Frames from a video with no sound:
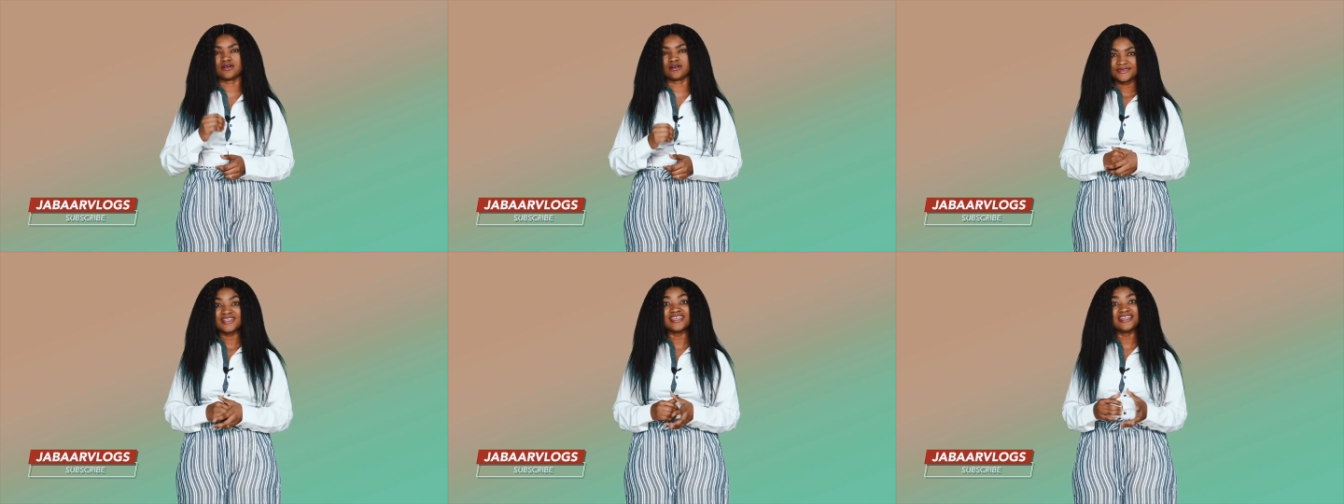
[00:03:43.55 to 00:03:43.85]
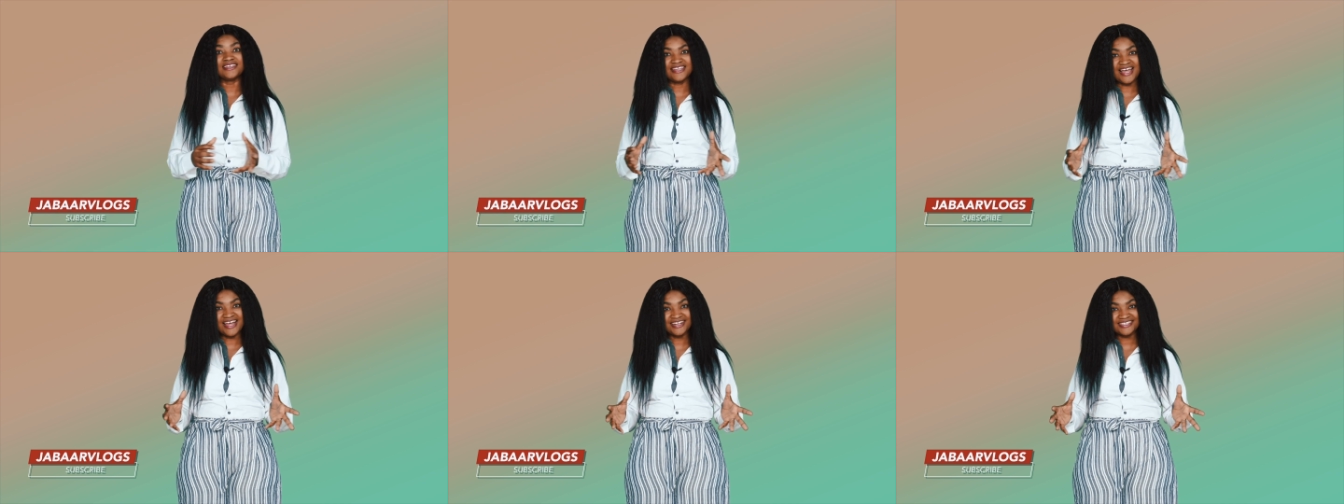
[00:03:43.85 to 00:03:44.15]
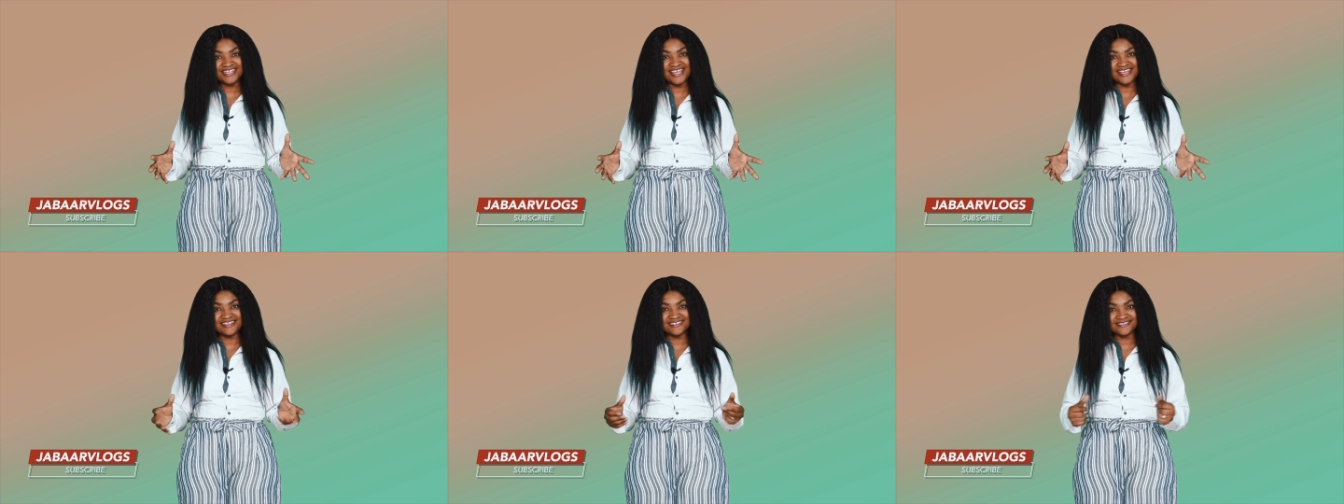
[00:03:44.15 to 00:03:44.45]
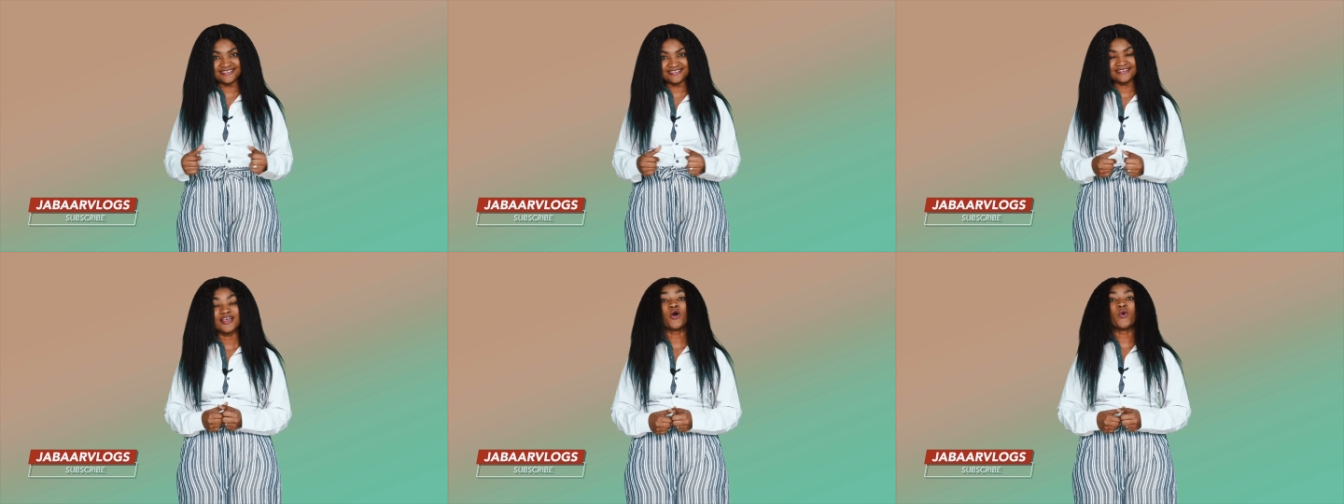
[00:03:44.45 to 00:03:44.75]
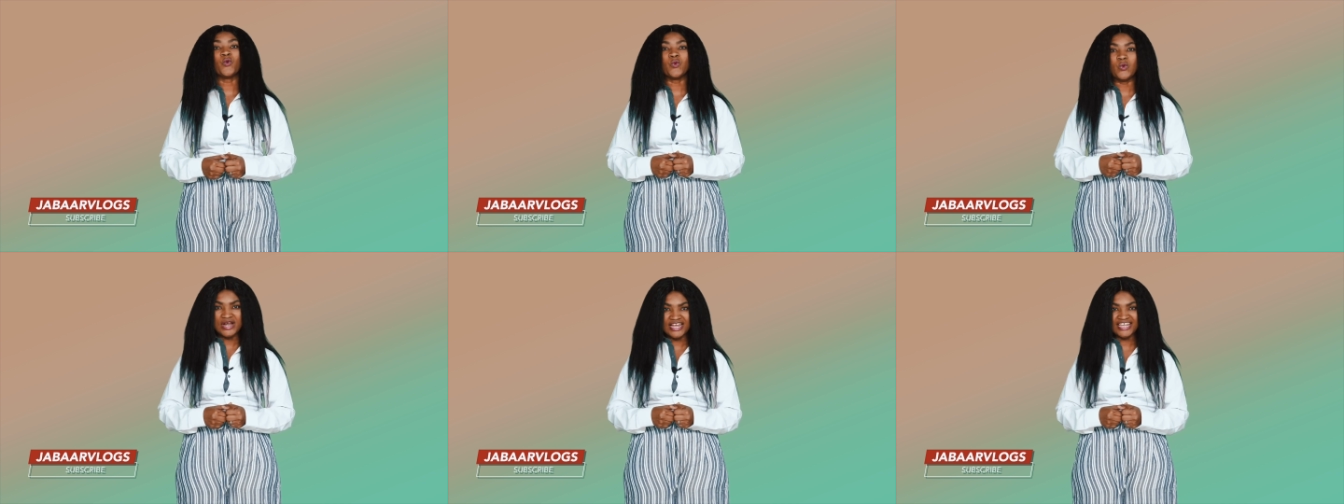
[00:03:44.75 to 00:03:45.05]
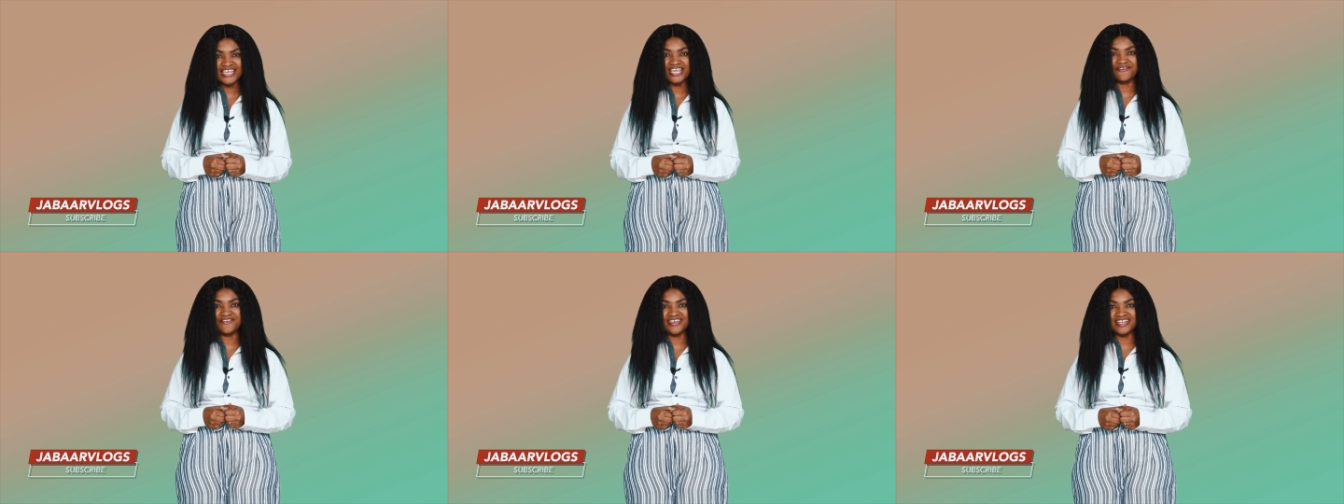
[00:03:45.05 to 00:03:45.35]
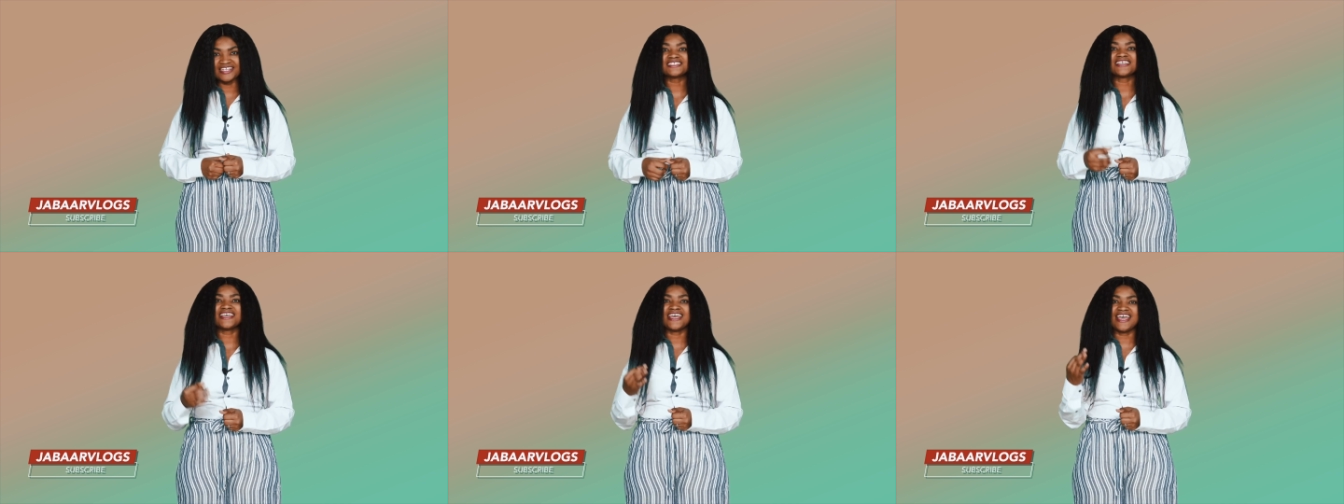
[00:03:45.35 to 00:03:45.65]
In that case, we give
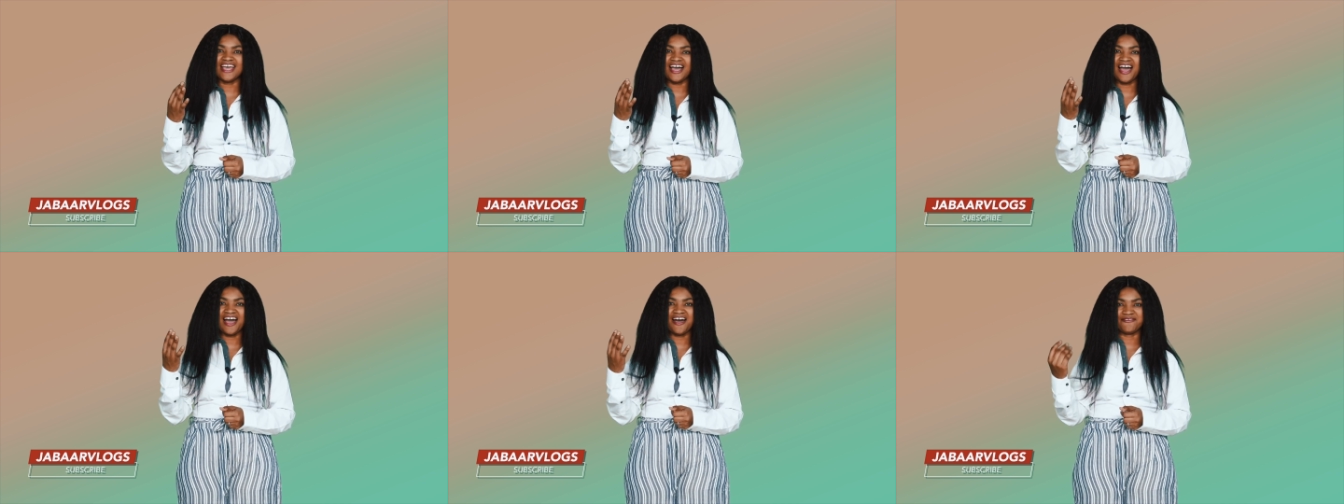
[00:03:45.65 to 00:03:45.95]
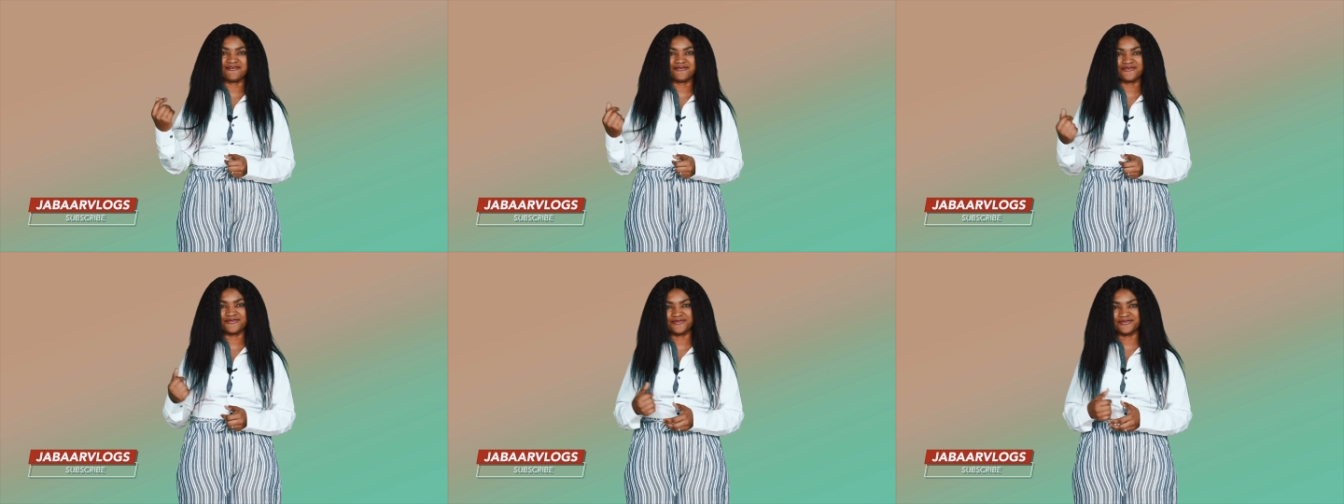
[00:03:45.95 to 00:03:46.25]
it a half.